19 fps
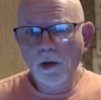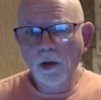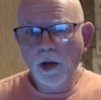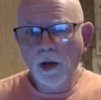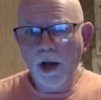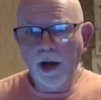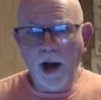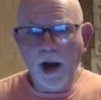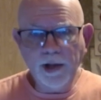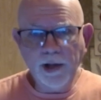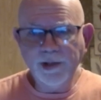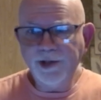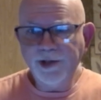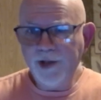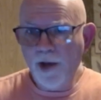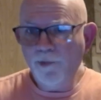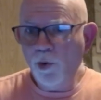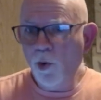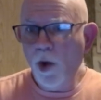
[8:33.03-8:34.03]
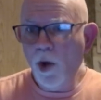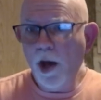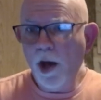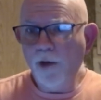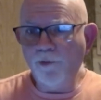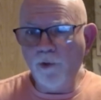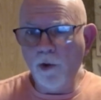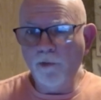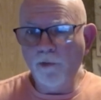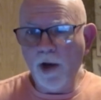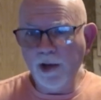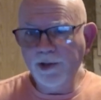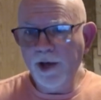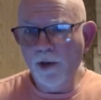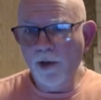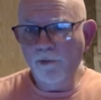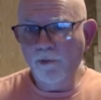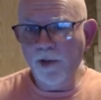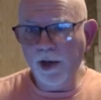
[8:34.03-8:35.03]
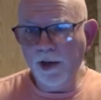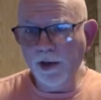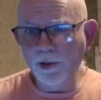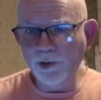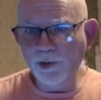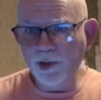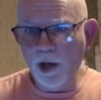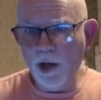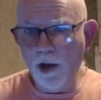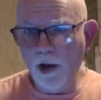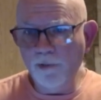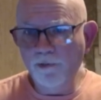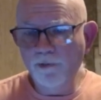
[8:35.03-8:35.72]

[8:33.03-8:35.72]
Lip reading: And I could step away from my tent making job.